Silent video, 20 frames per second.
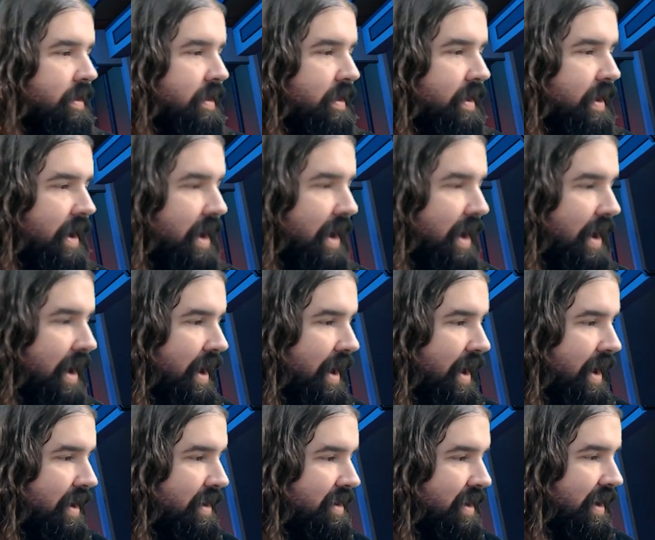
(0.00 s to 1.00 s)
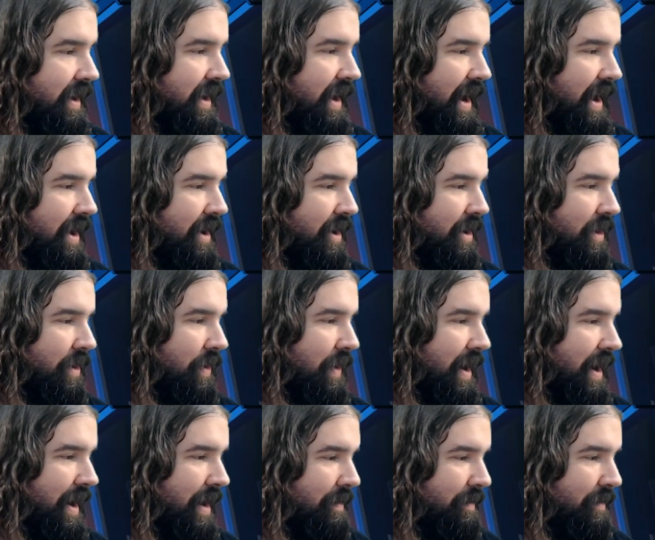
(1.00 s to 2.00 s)
Uh, Duncan
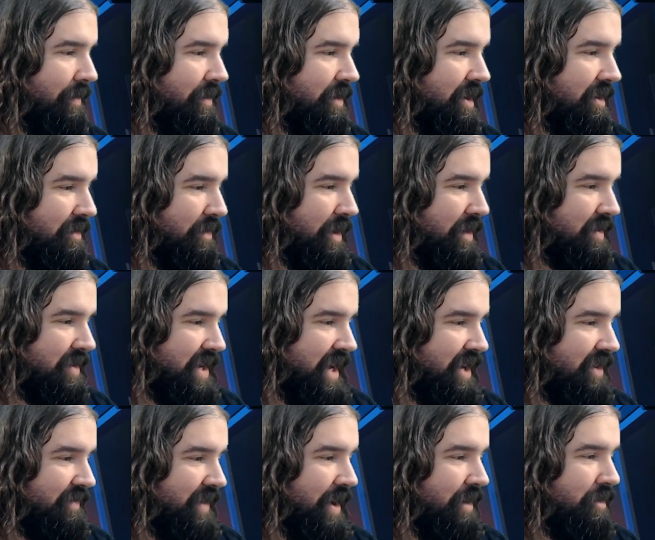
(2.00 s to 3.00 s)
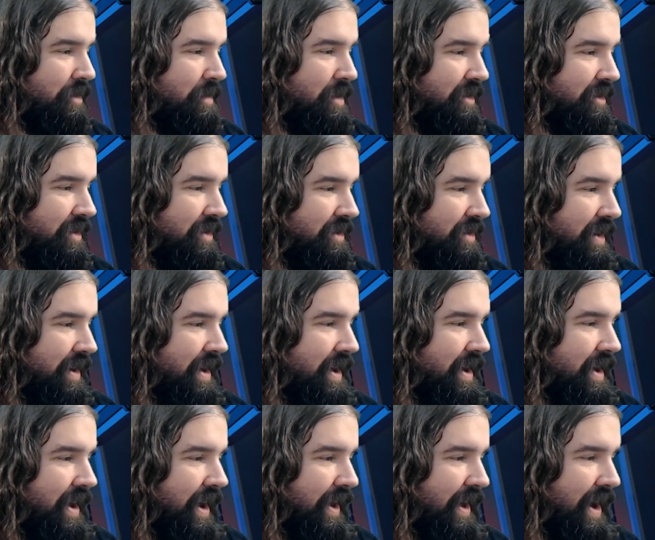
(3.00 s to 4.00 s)
Idaho um, says one of his next Foundry missions
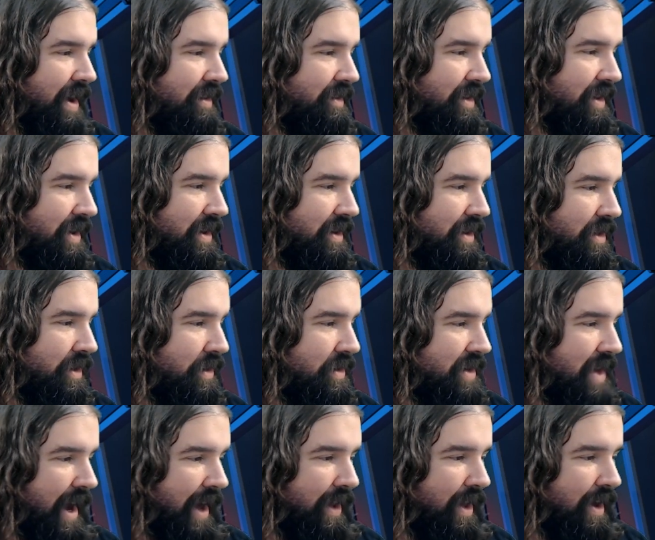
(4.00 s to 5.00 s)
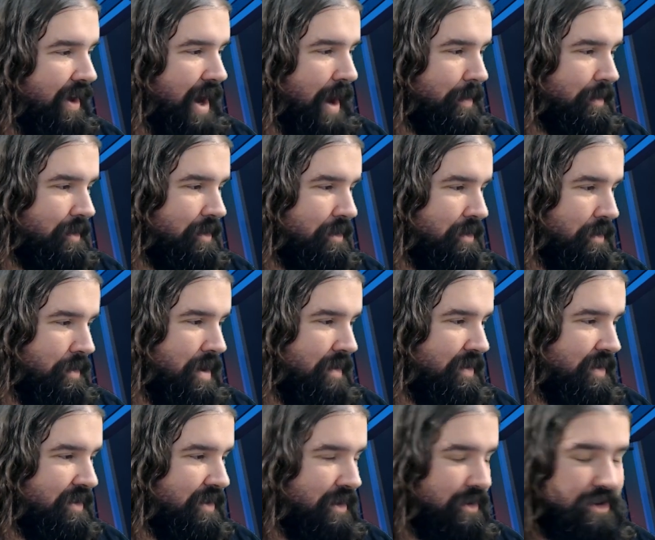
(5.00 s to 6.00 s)
allows you to include dialogue options to
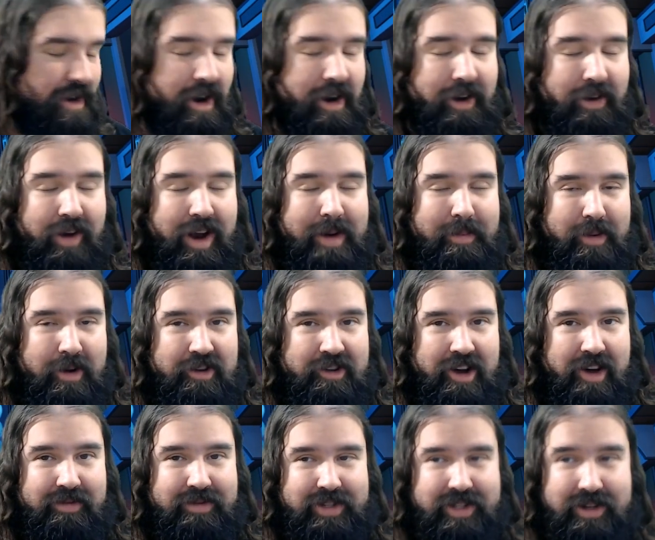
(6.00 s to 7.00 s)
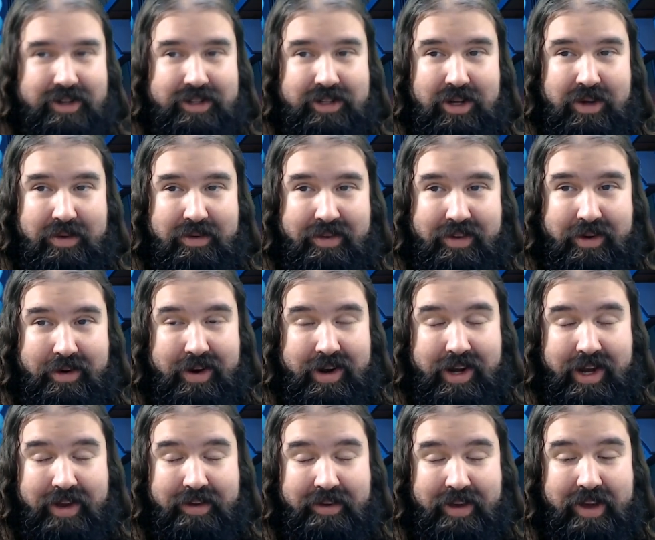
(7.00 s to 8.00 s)
reference your tardigrade bridge officer. So if you're
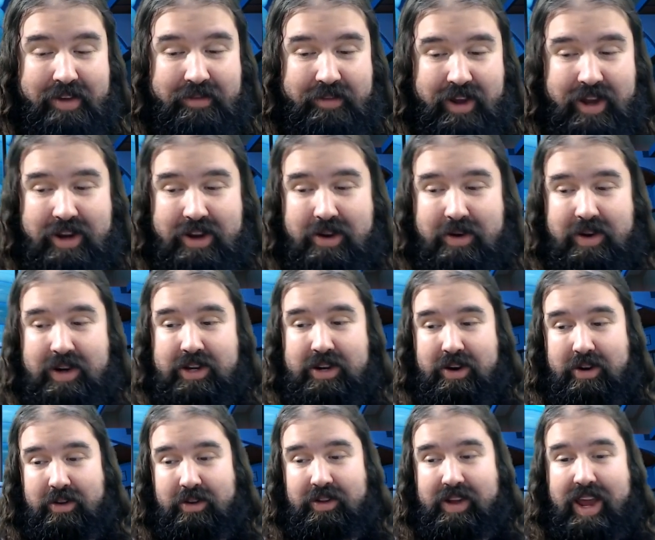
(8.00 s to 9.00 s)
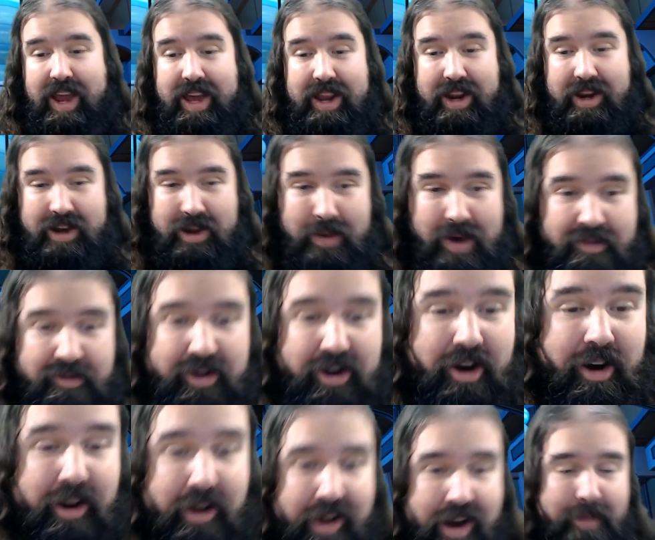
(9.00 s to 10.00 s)
in, if in your internal canon you have a
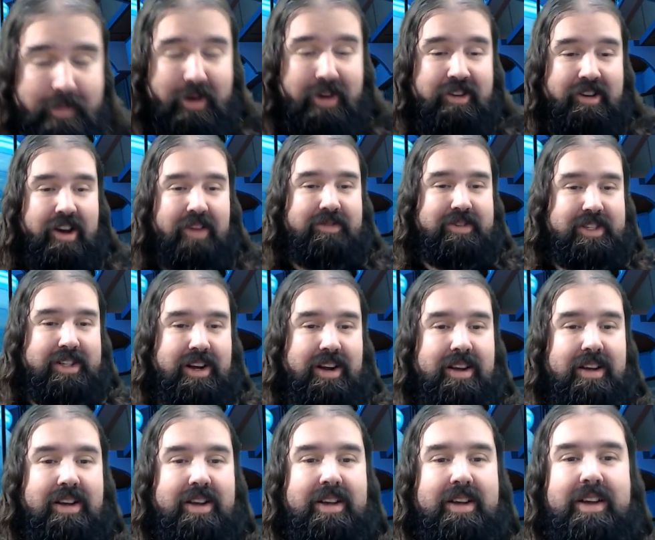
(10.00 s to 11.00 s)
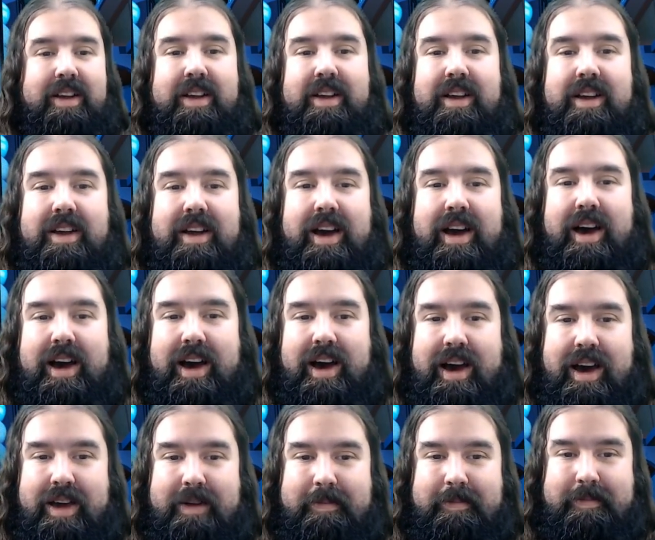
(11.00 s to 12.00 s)
tardigrade bridge officer,
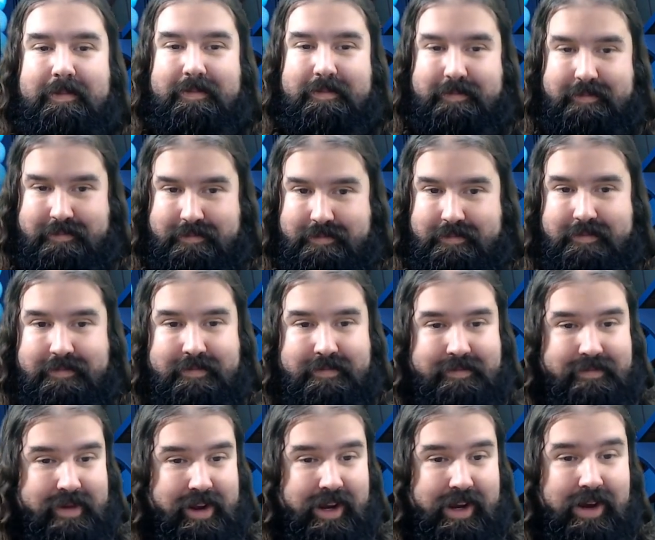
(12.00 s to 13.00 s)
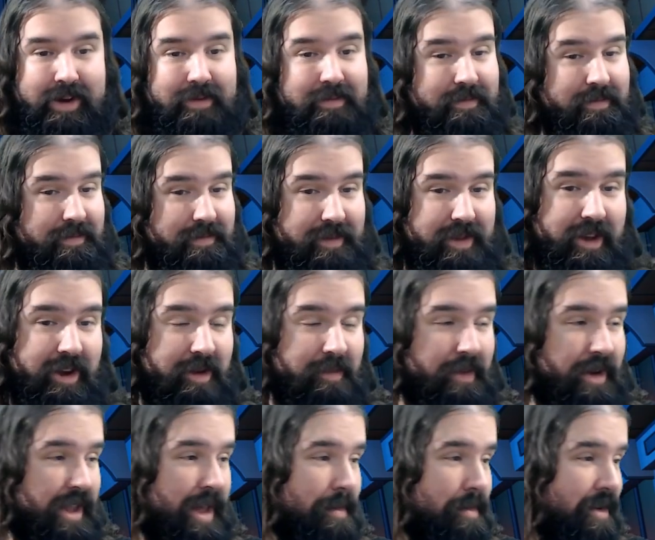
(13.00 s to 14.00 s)
uh, there you go. You can
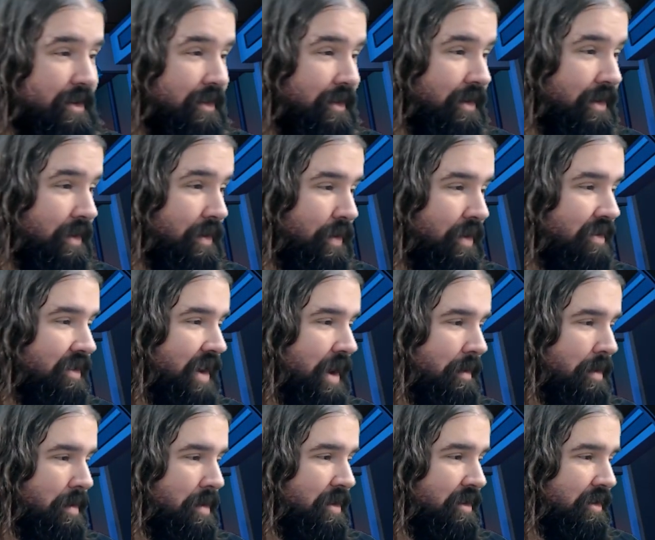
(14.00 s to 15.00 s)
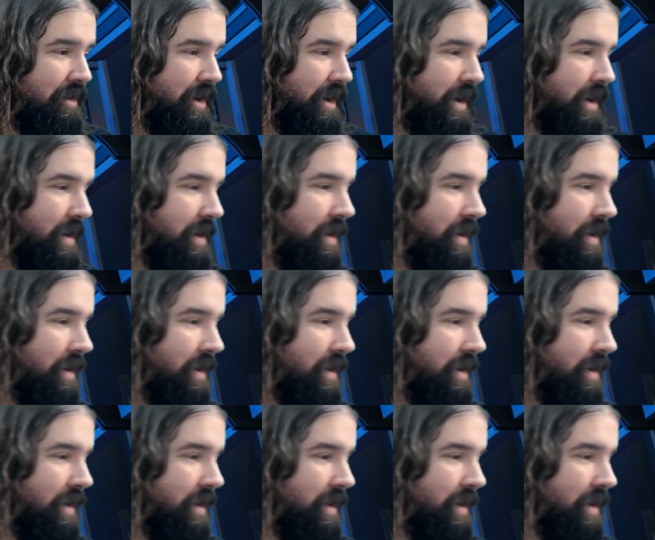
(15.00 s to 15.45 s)
play that mission. What's the name of the mission, Duncan?